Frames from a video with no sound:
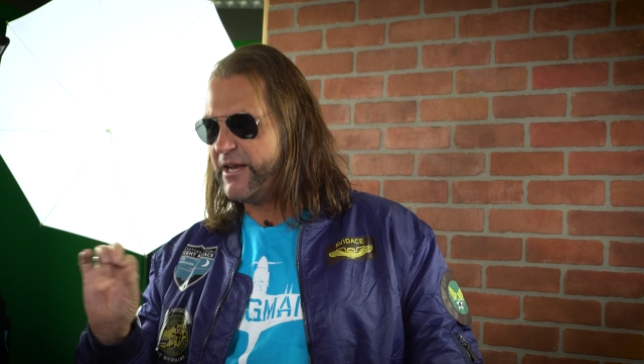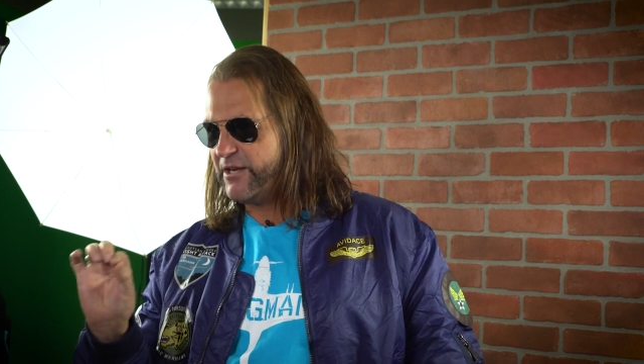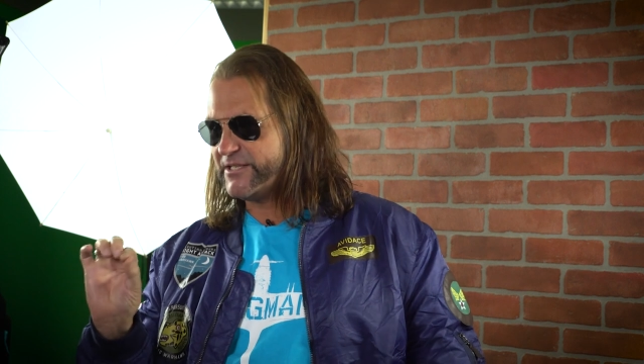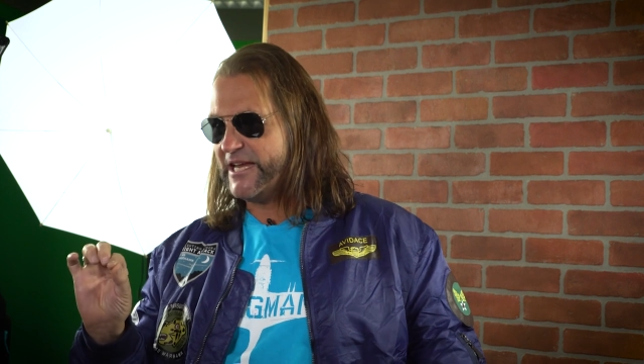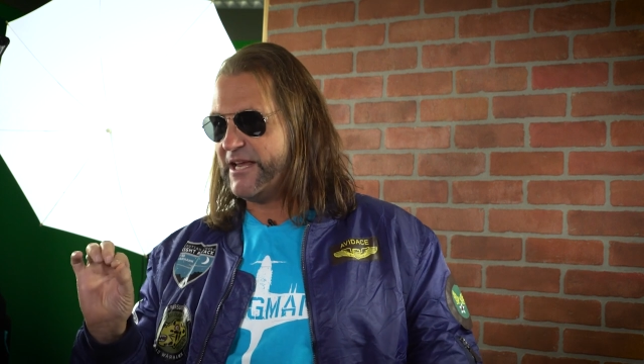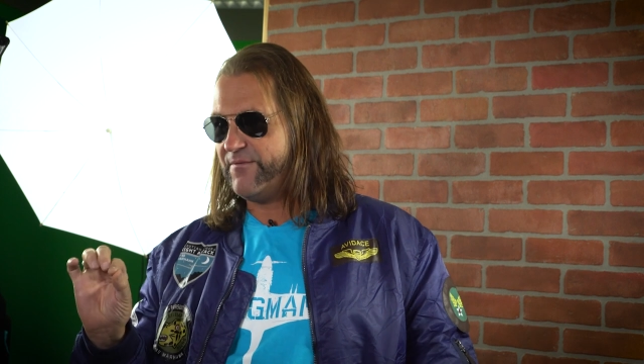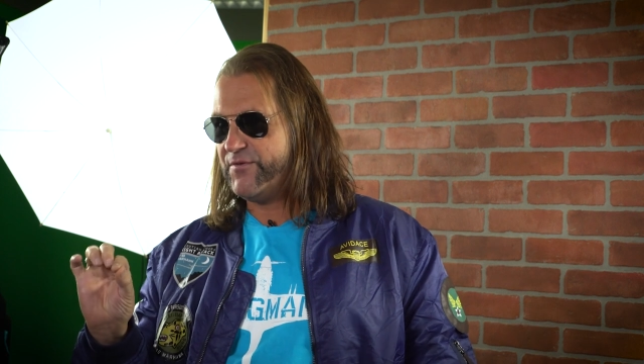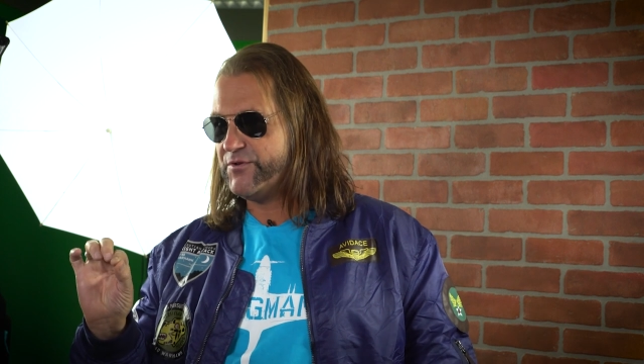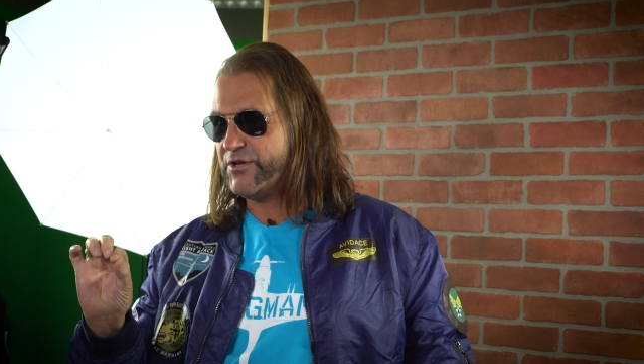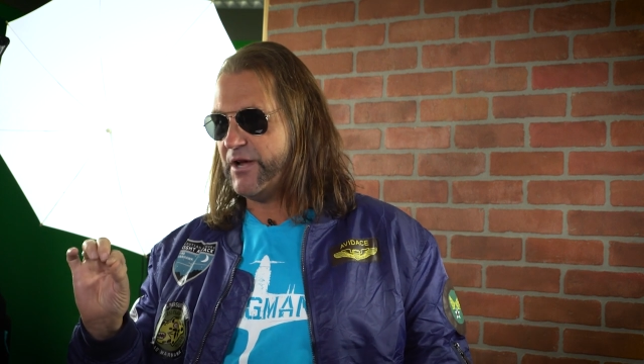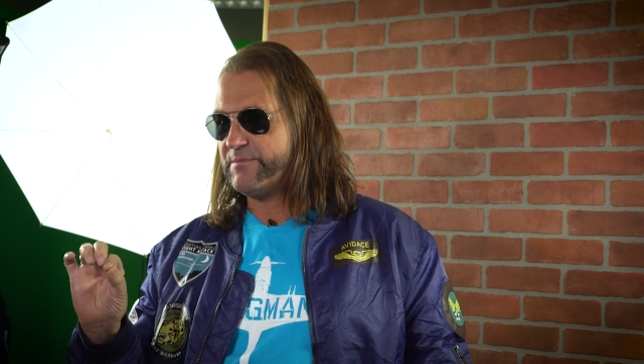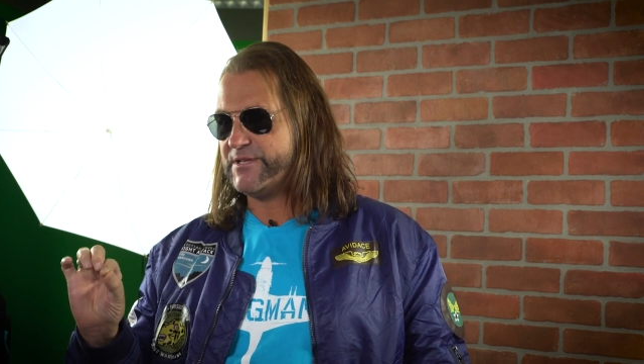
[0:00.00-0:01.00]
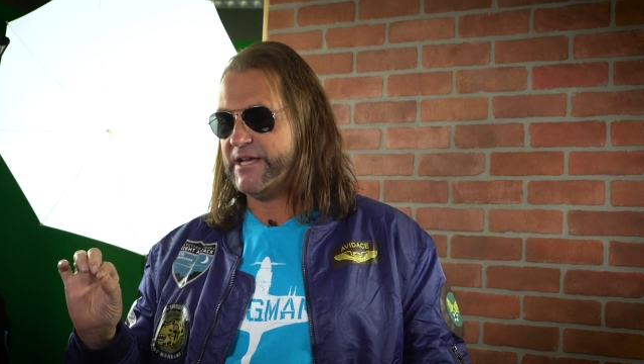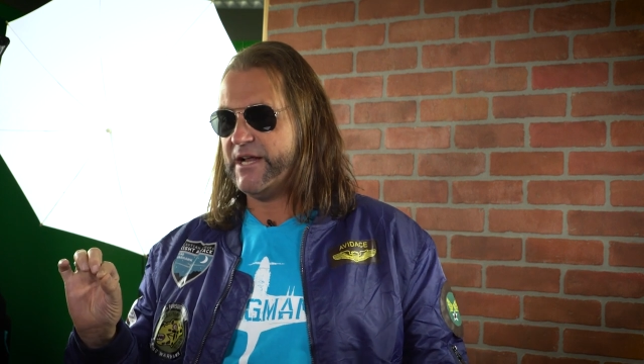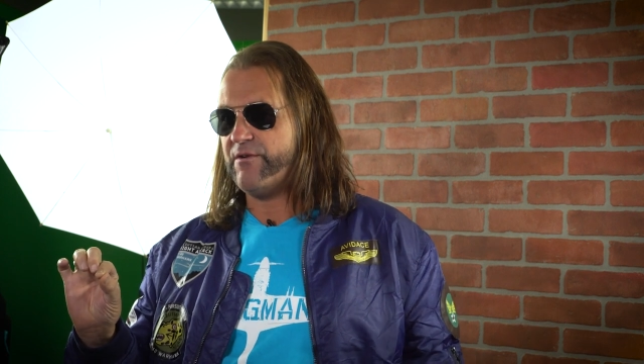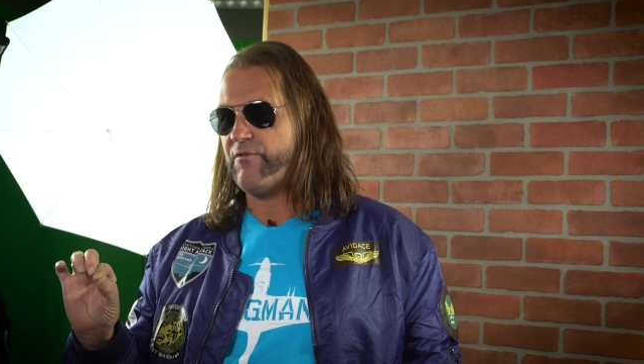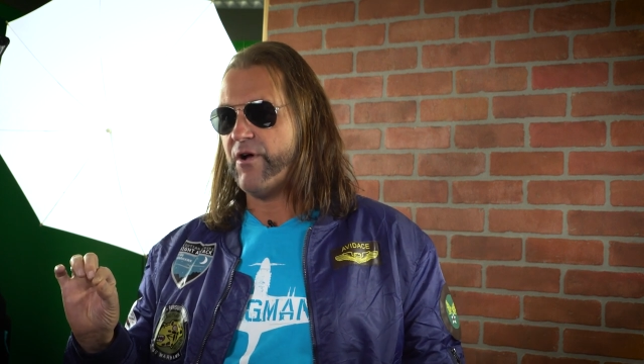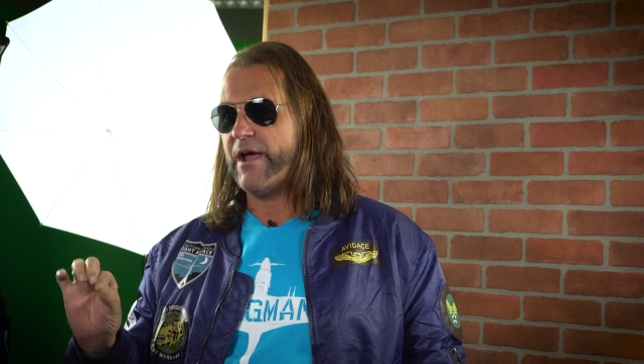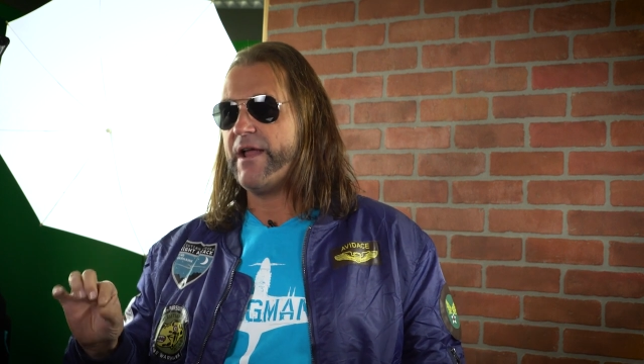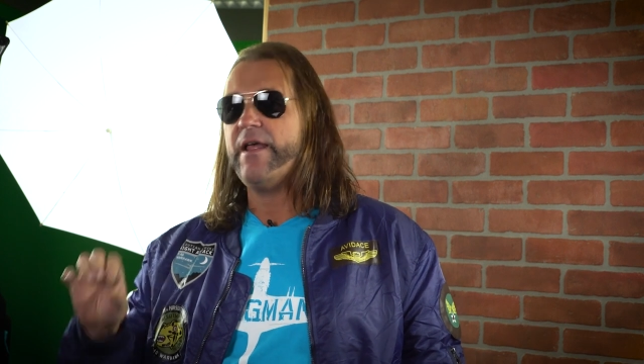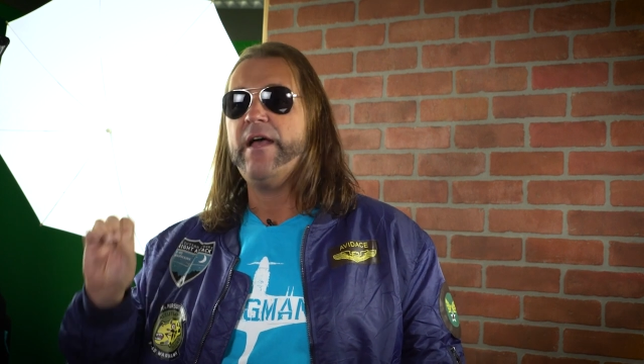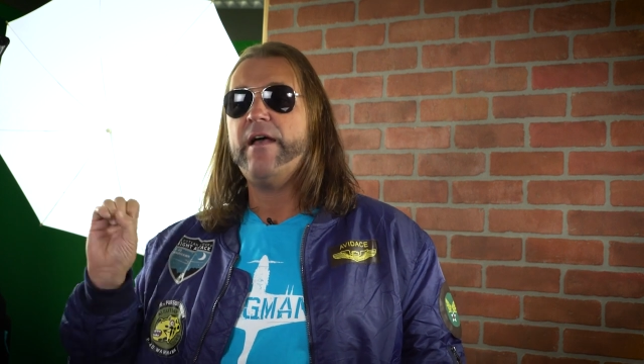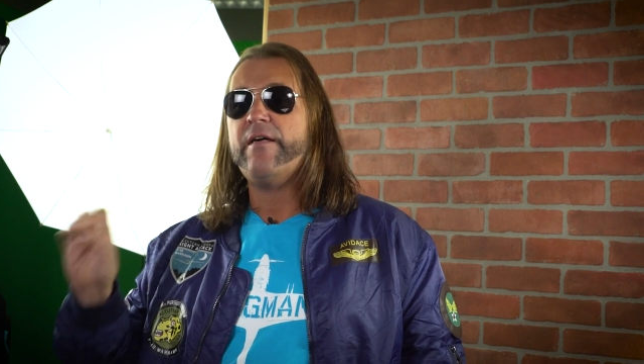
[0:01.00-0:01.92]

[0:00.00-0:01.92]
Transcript: and it'll take a few times to get it right,